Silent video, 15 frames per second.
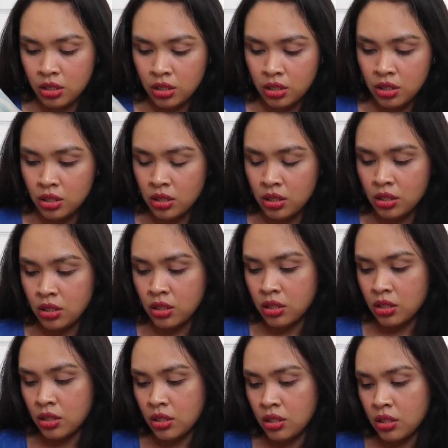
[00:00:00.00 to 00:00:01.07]

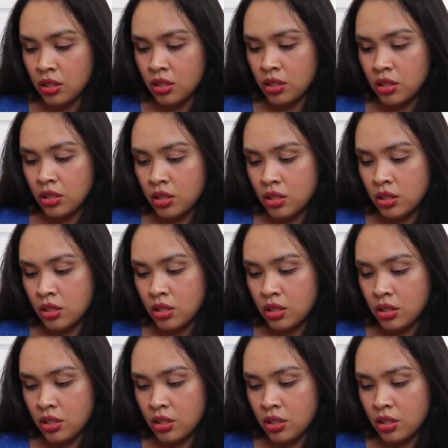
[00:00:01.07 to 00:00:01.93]
No one is speaking in this clip.